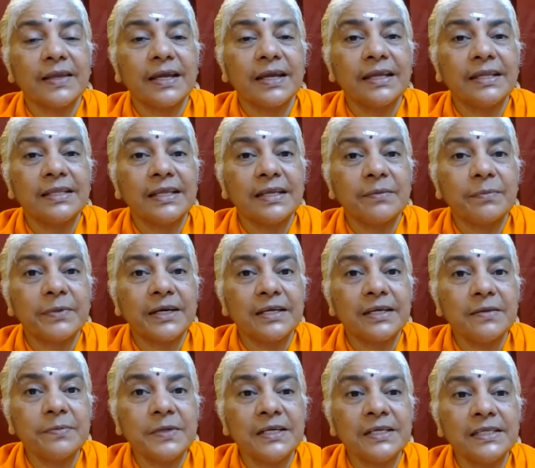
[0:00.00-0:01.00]
And that
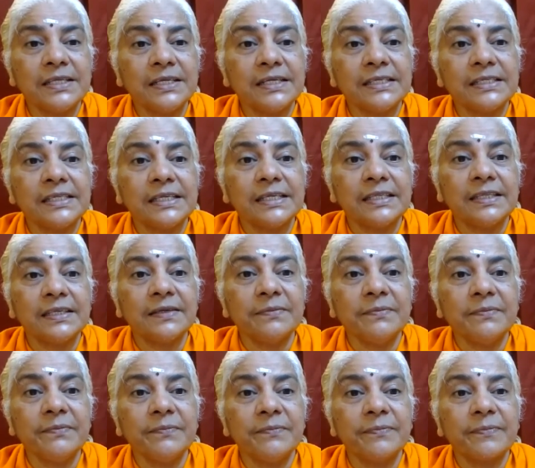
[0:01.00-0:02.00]
Paramarthika
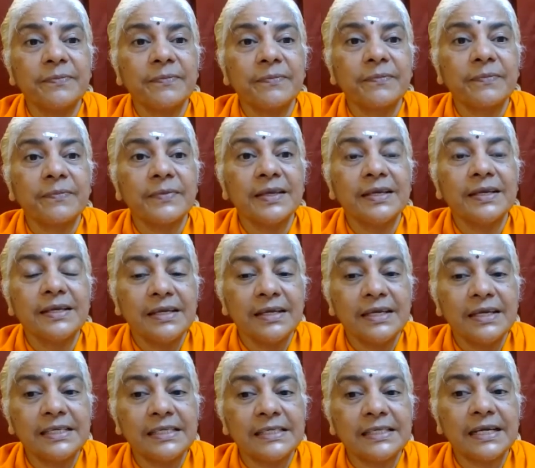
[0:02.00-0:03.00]
Satyam
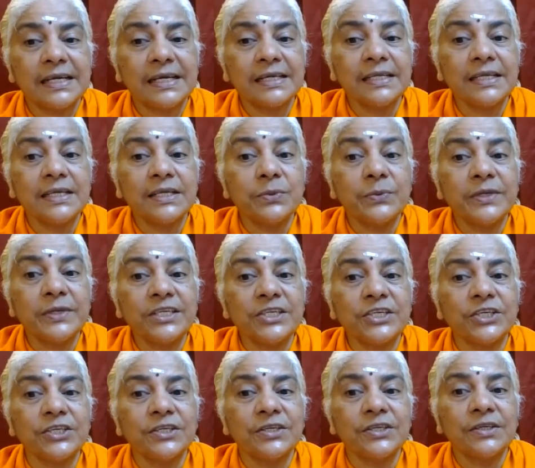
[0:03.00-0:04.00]
is that in
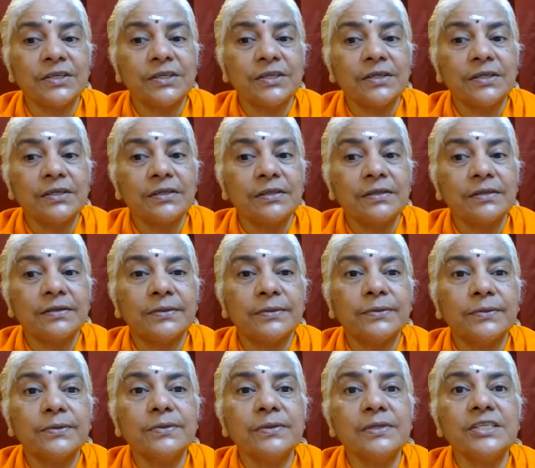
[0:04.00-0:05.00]
which the
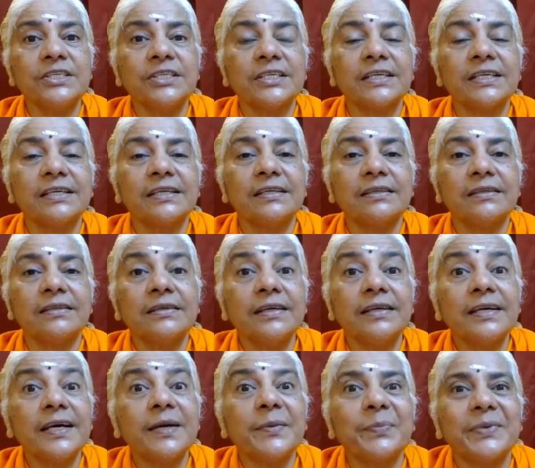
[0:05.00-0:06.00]
whole Jagat
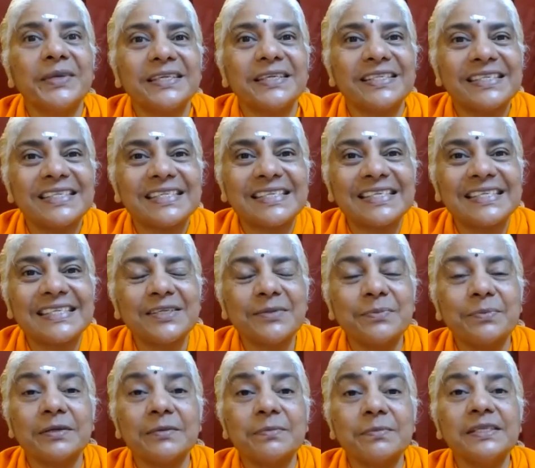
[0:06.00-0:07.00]
appears. So
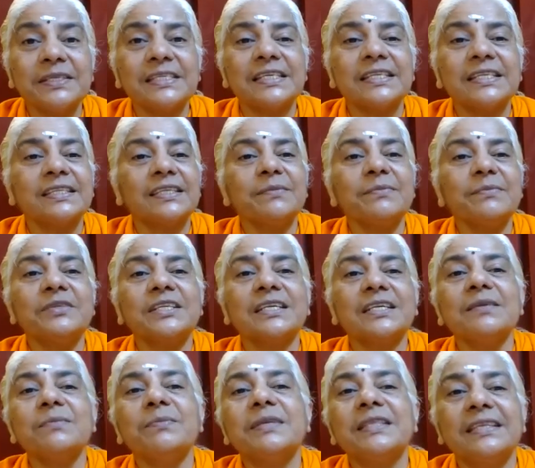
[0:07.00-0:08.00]
Brahma Satyam,
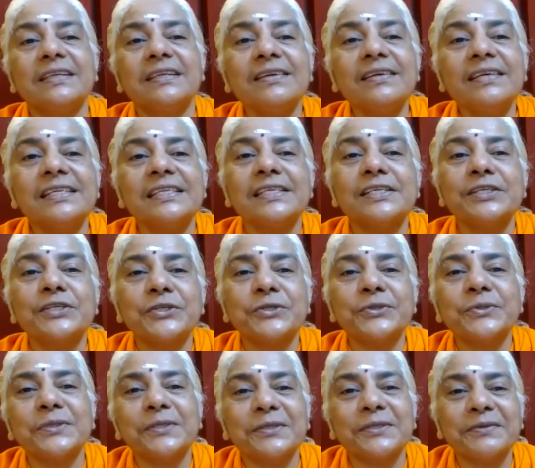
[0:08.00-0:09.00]
Jagat Mithya is the
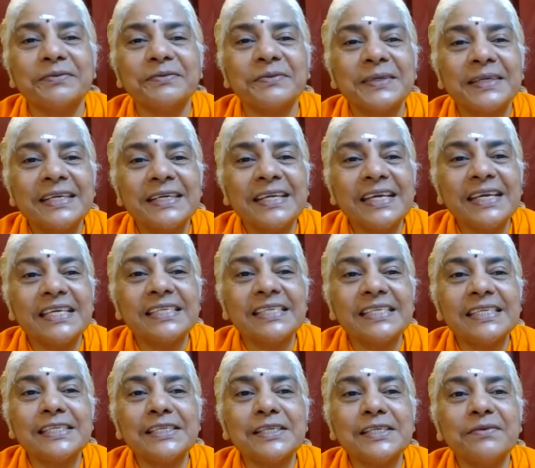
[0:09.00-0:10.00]
truth of
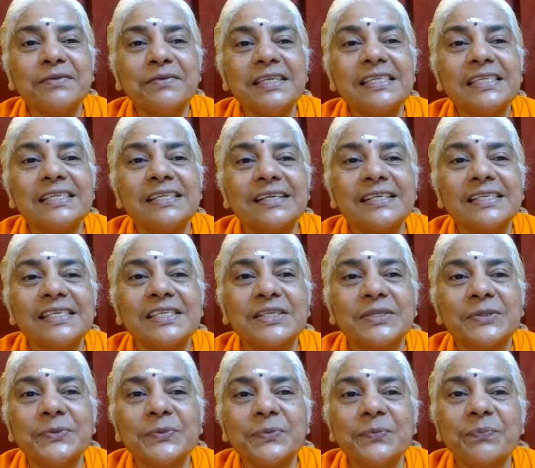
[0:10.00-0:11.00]
essence of these last
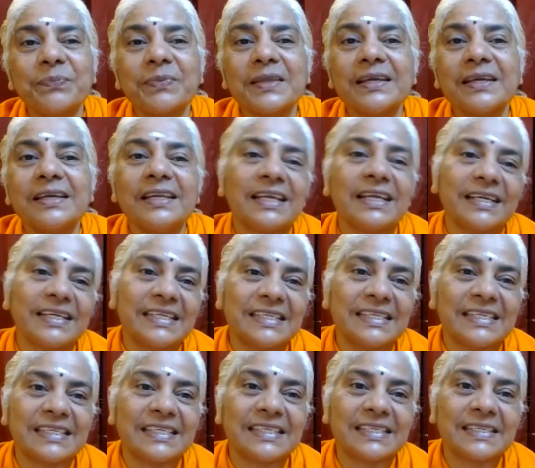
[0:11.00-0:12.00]
two
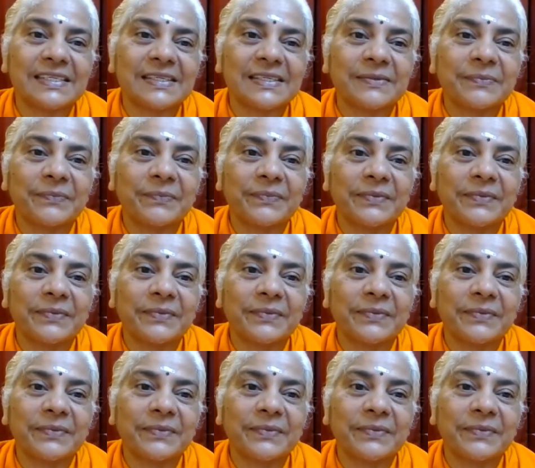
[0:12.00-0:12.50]
lines.